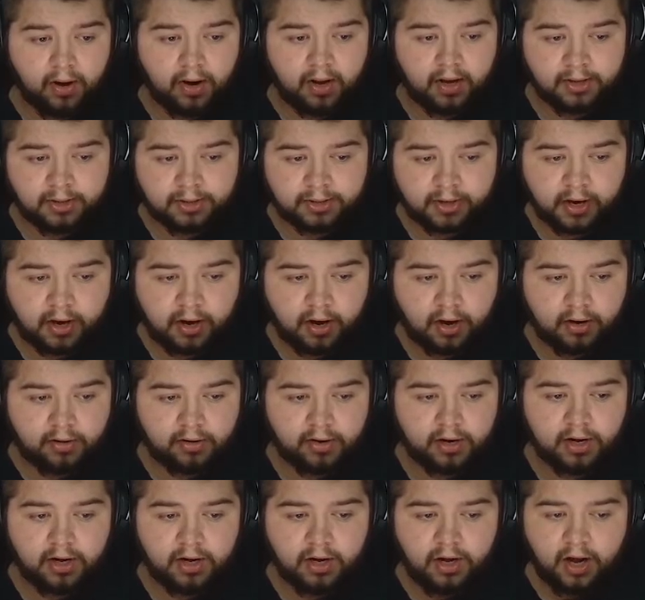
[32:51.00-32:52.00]

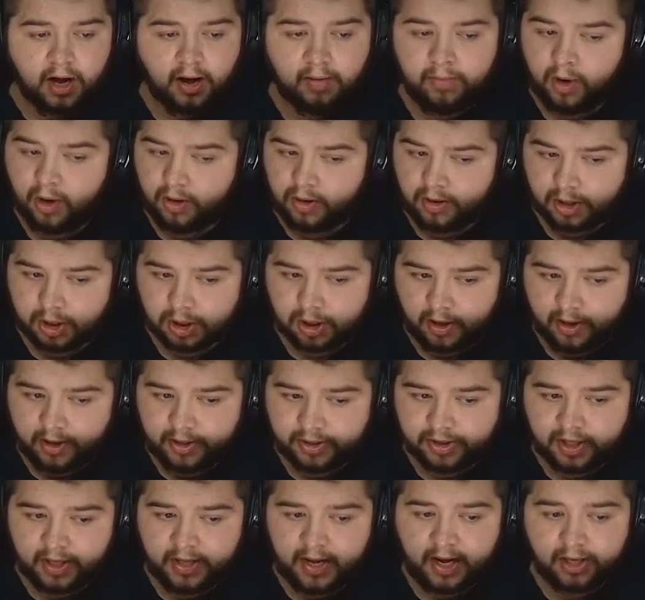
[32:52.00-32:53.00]
Leviara. I'm not going to try and
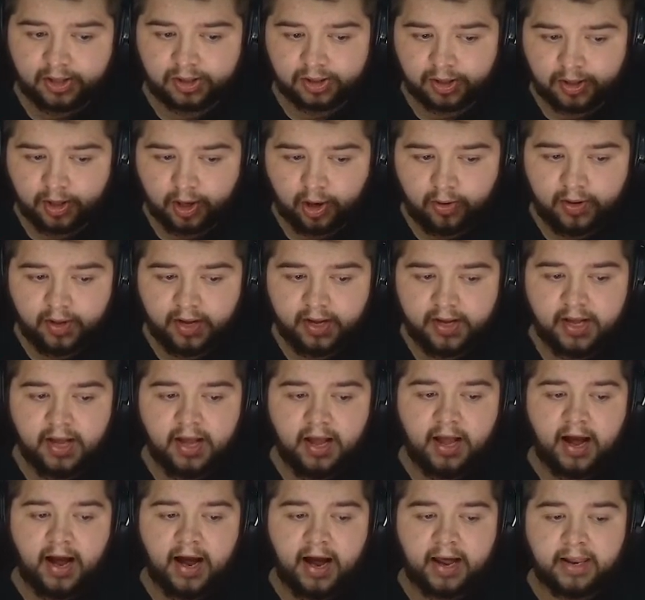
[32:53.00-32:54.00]
say that, Zanoli,
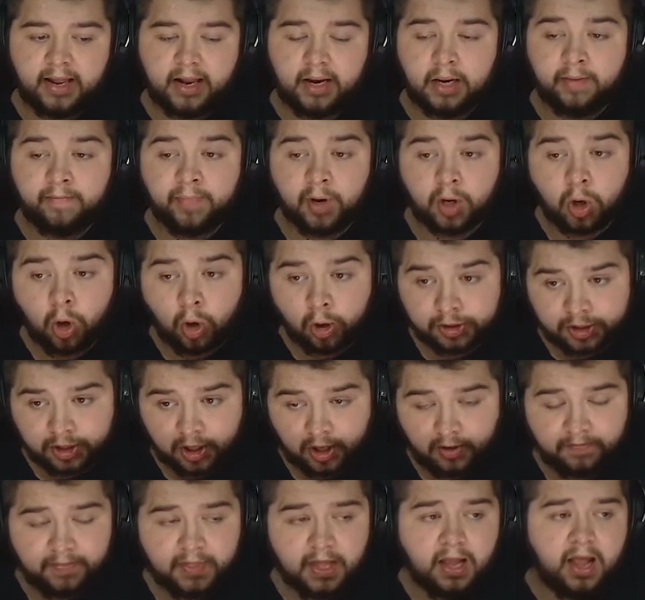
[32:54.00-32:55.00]
and
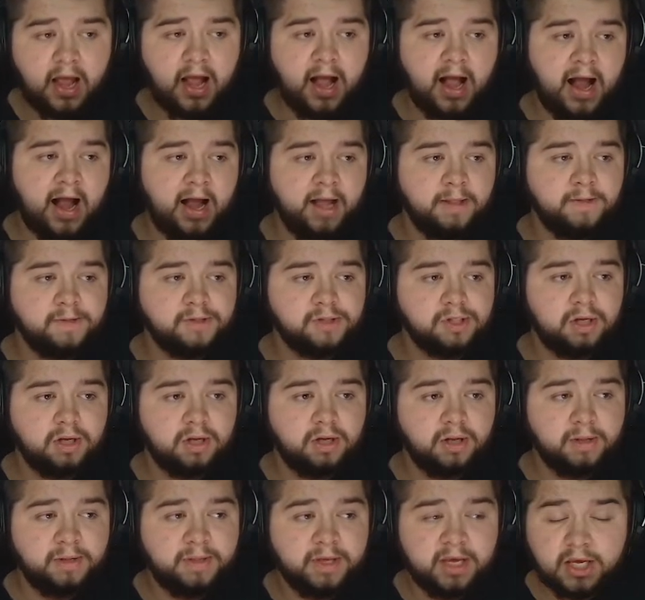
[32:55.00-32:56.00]
Labacota. And
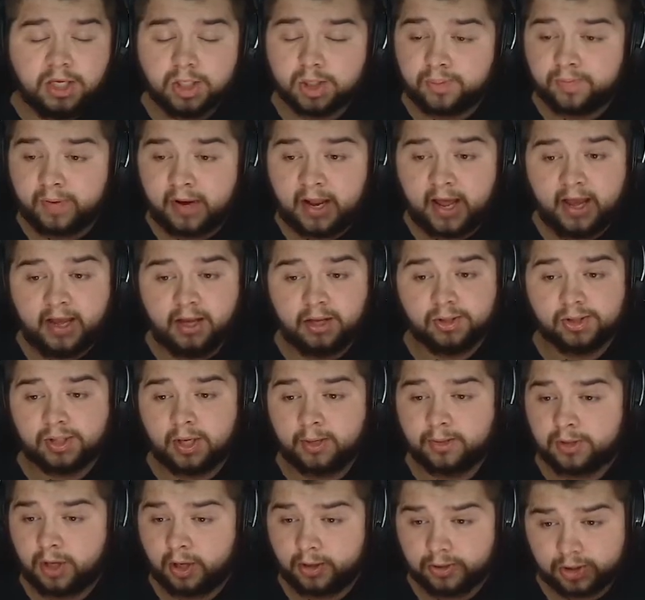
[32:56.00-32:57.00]
these players
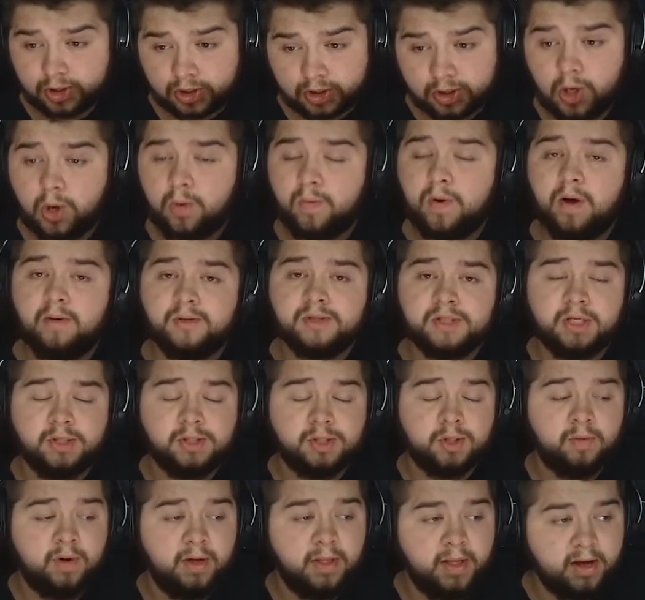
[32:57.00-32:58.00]
have done so well to get
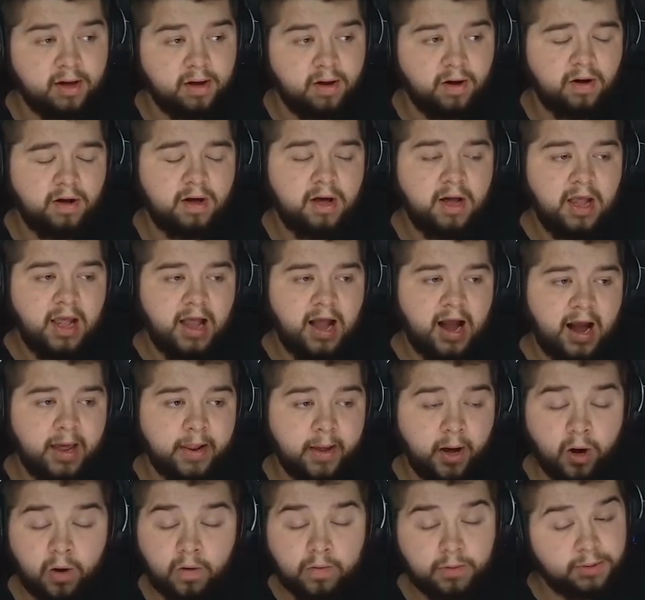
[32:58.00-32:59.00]
to where they are. And
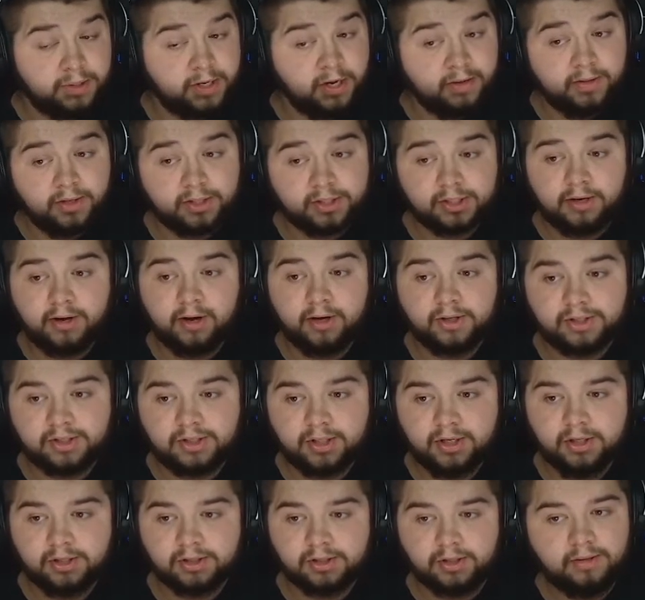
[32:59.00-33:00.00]
hopefully in this last
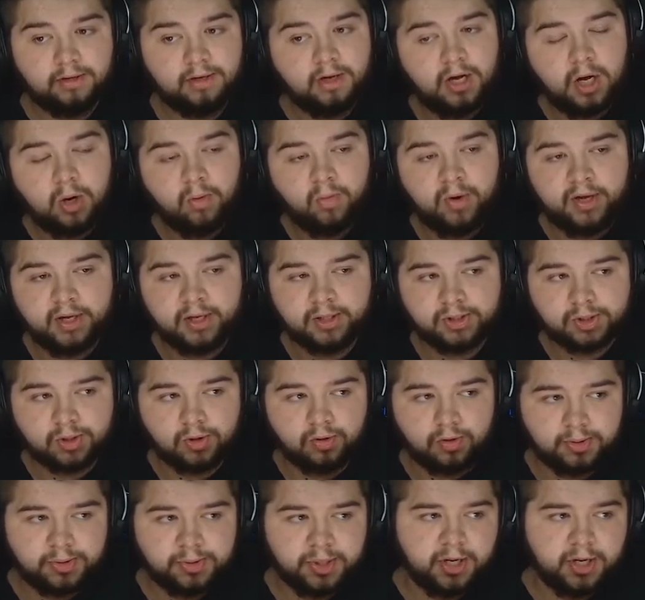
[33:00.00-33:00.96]
season, we can sort of